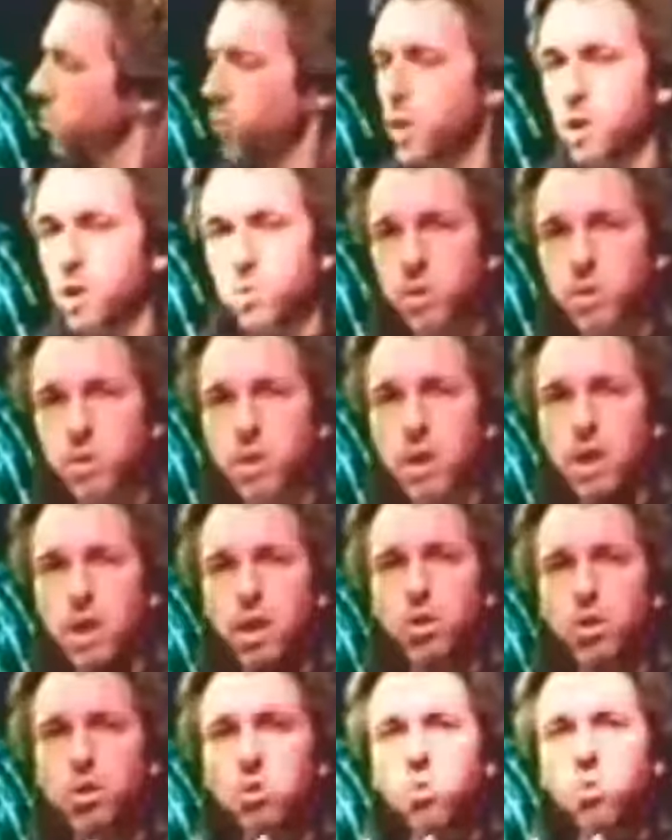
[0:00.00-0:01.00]
frequency,
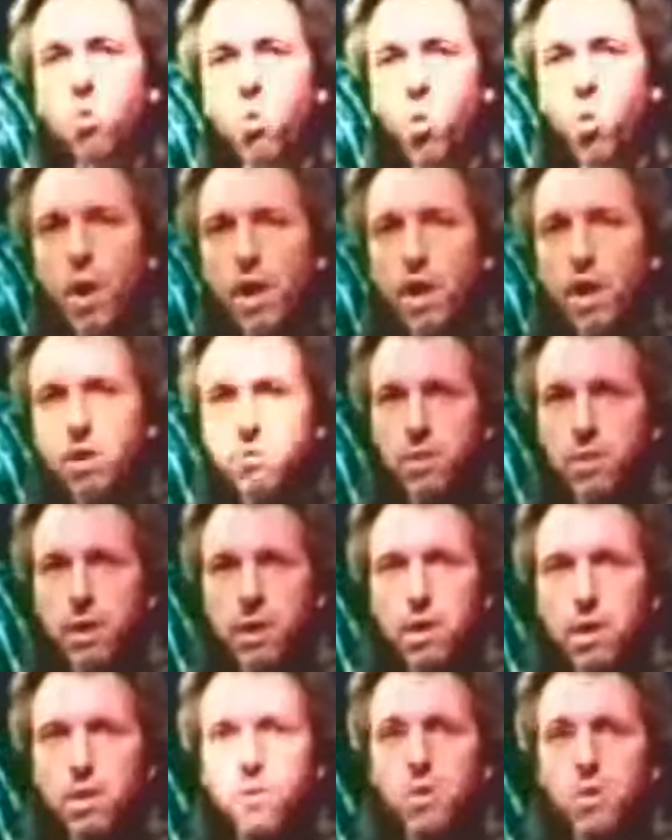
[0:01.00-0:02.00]
a new
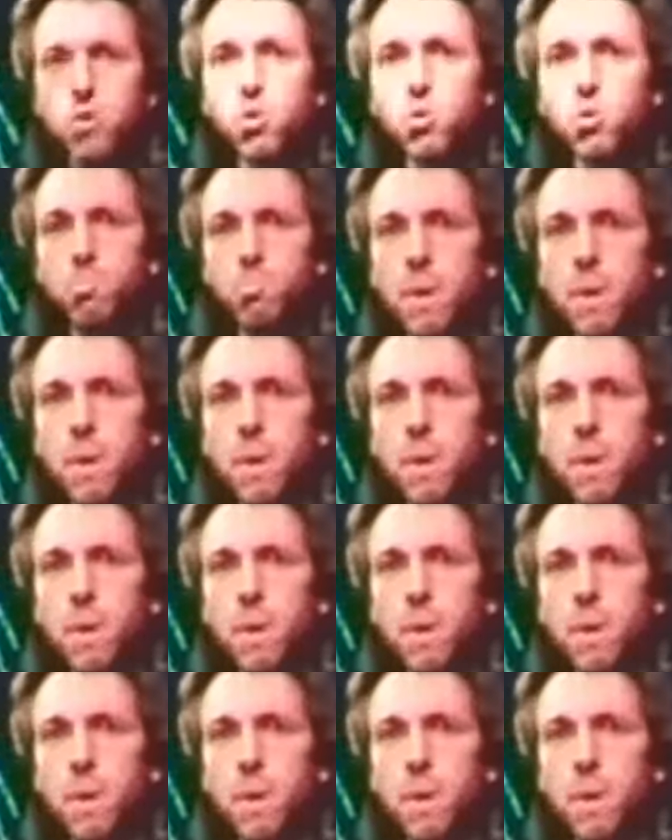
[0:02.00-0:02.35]
wavelength, a new